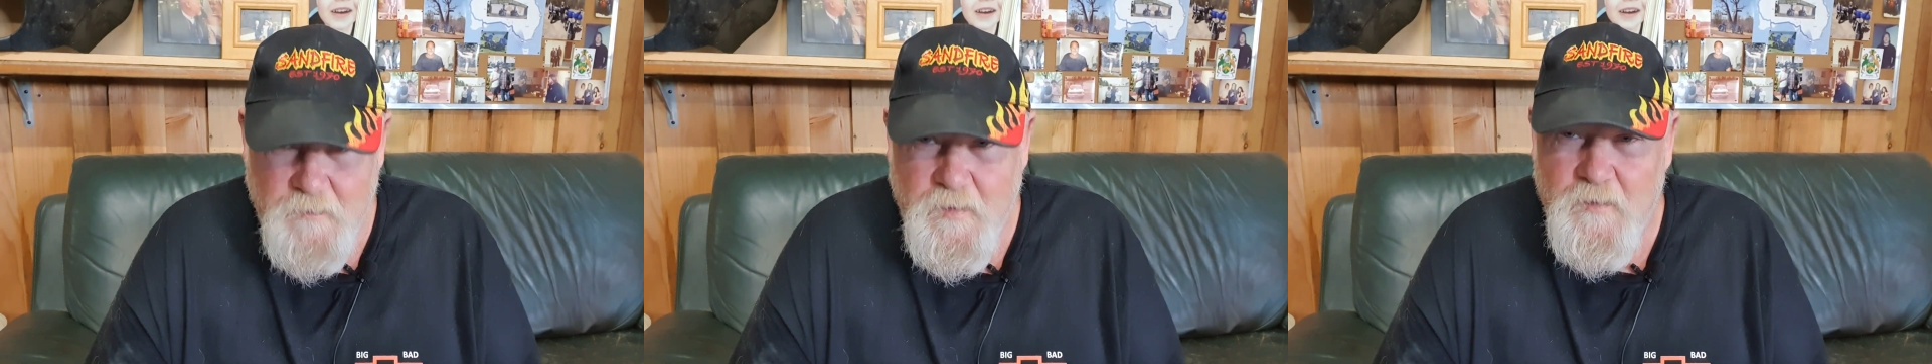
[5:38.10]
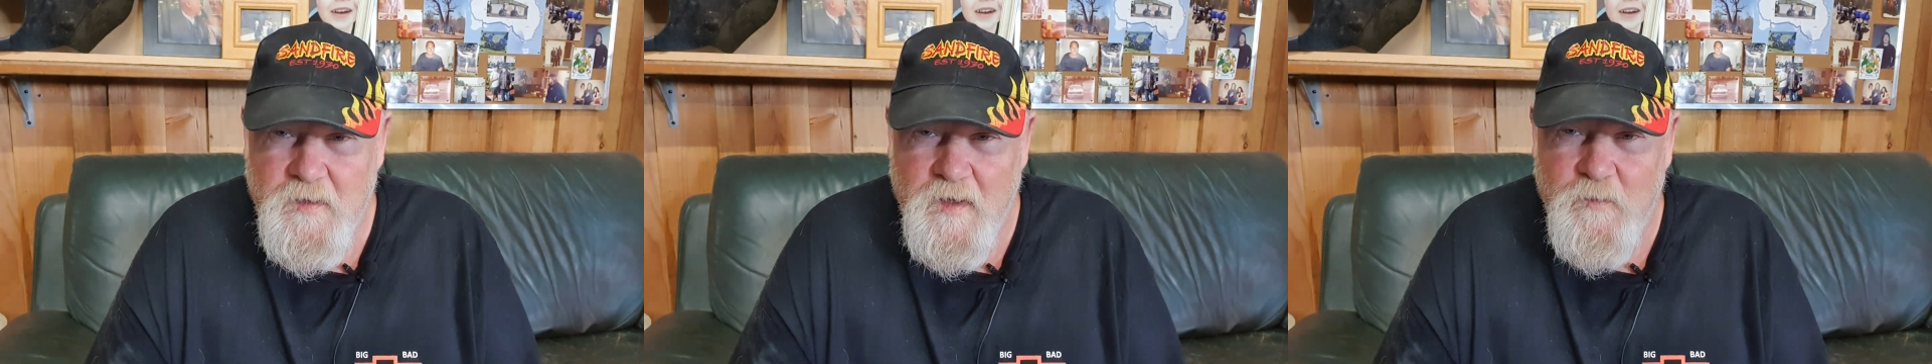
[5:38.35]

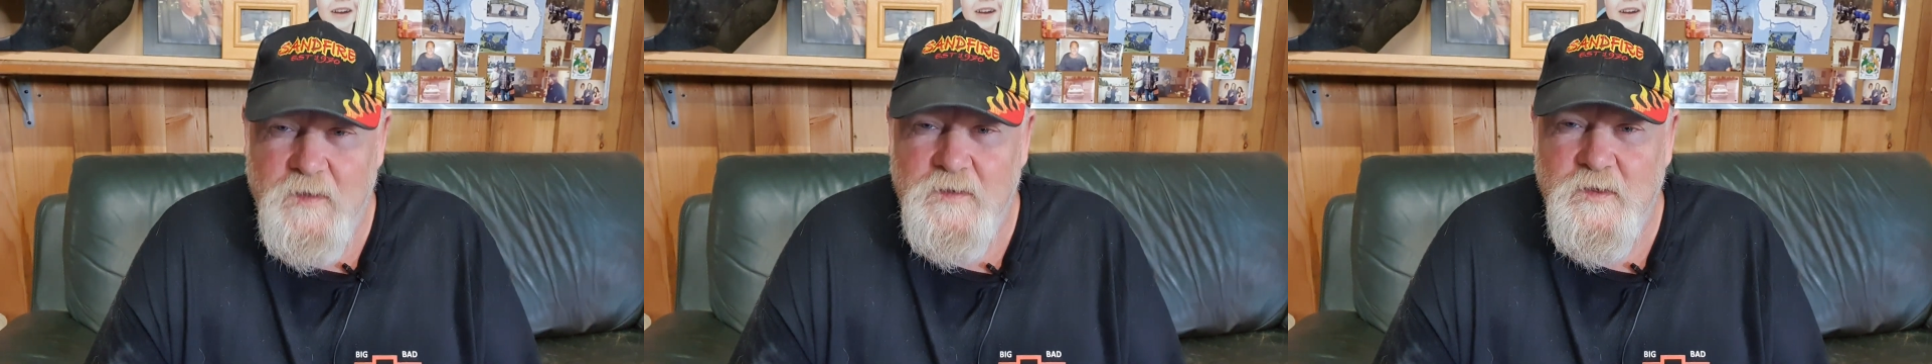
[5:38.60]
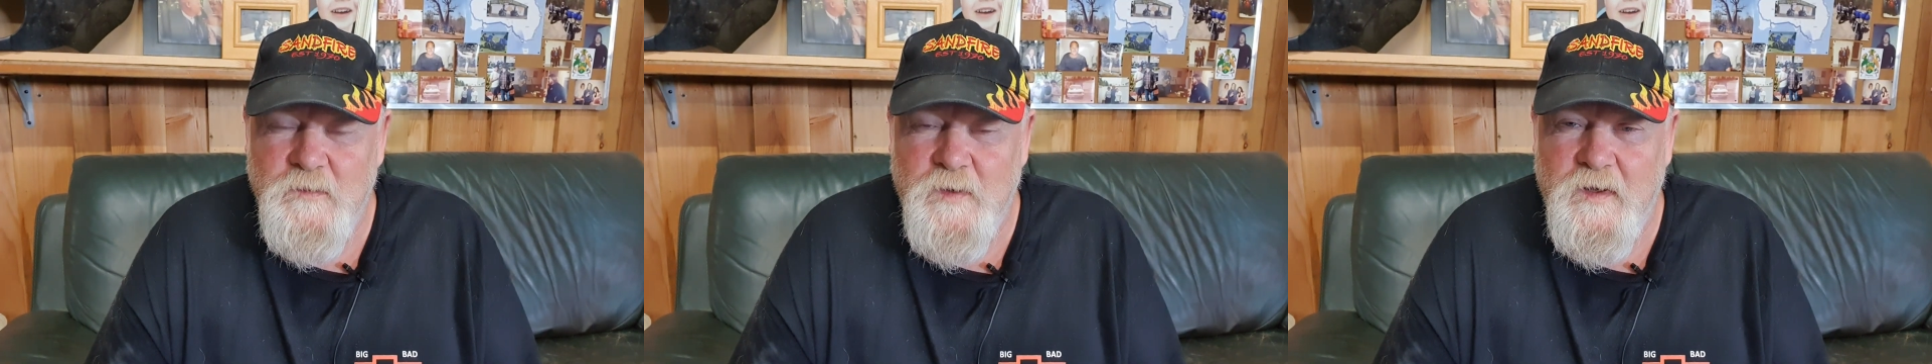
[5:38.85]
probably had one
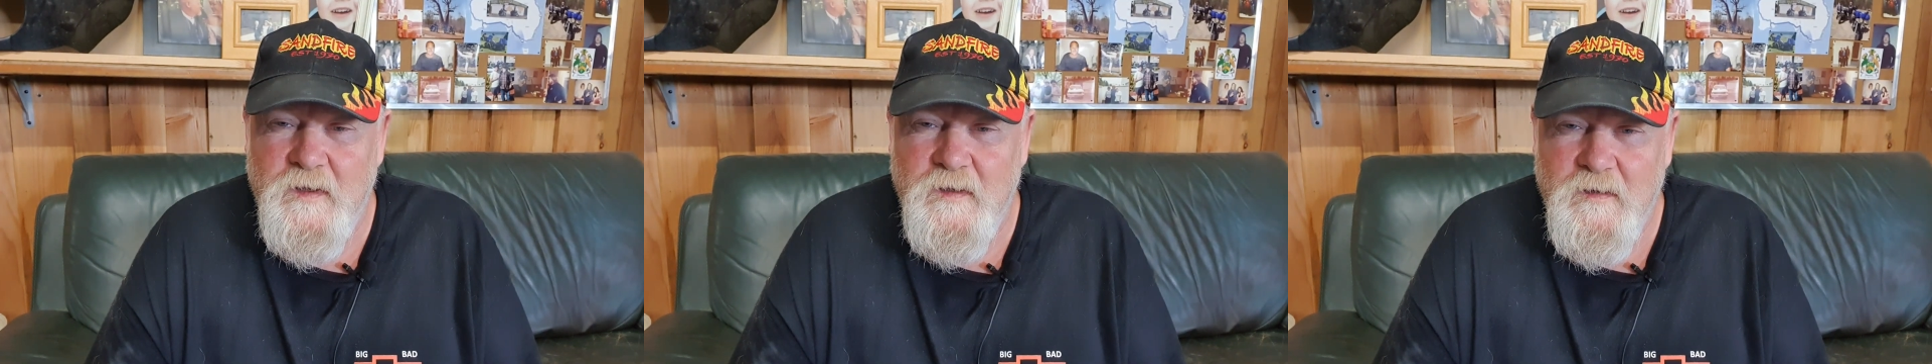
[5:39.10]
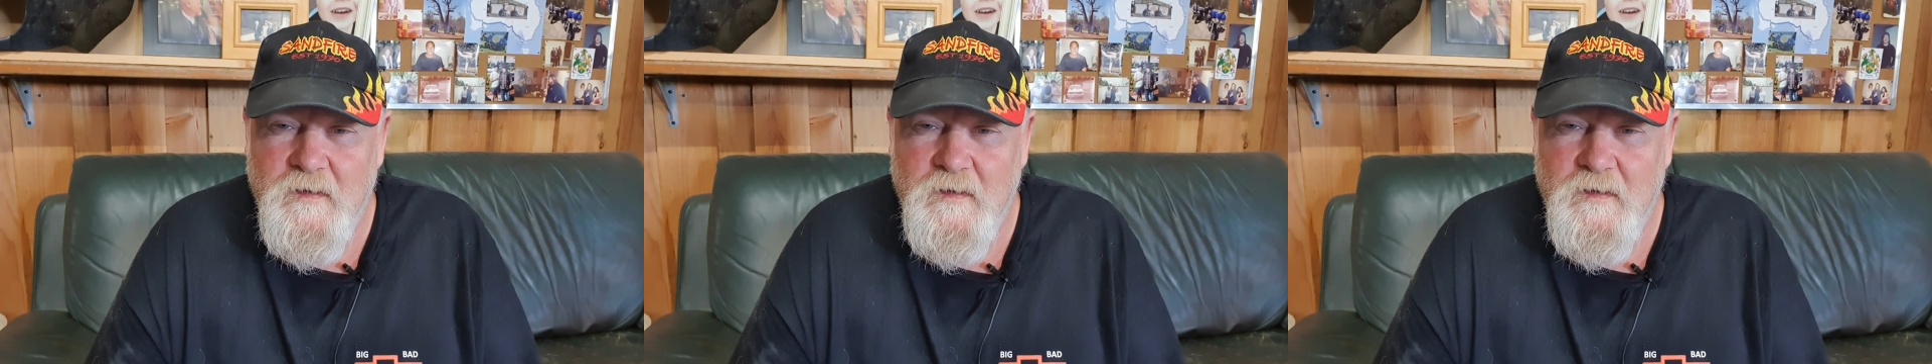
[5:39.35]
too many,